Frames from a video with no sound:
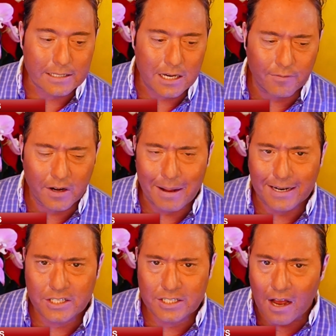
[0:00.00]
It's hovering
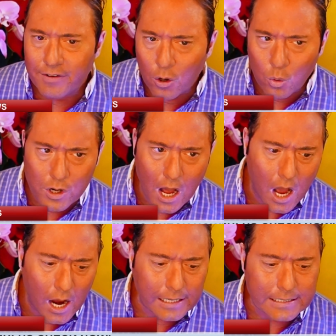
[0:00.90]
about a
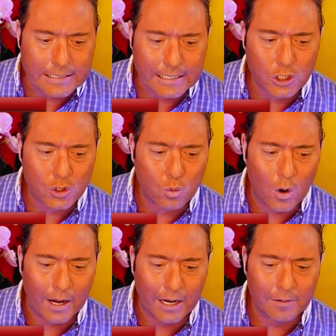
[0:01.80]
709,
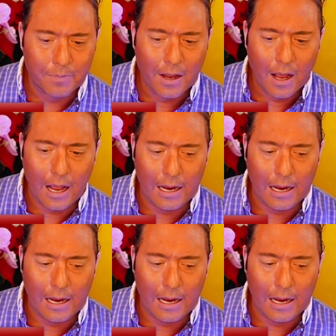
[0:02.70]
620.